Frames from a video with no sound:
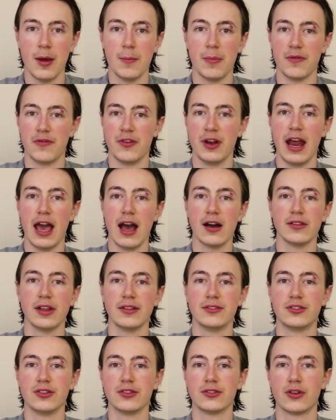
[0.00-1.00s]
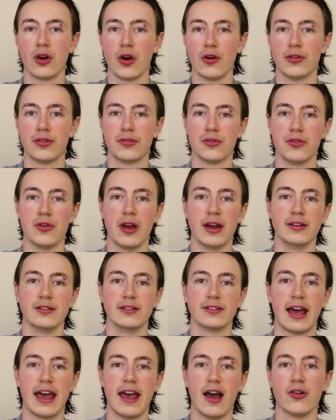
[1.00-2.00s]
But for now, let's just go through
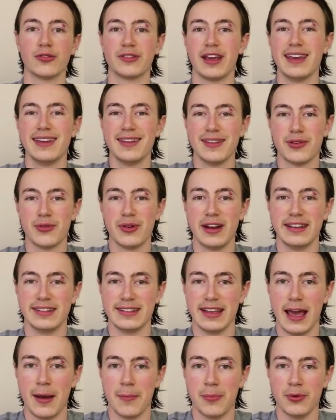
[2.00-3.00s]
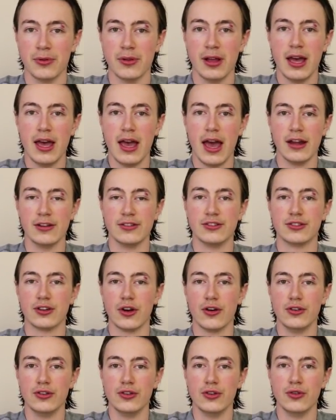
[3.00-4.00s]
and ta- I'll take you through an example and
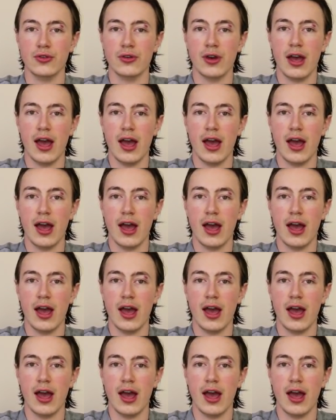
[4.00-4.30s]
show you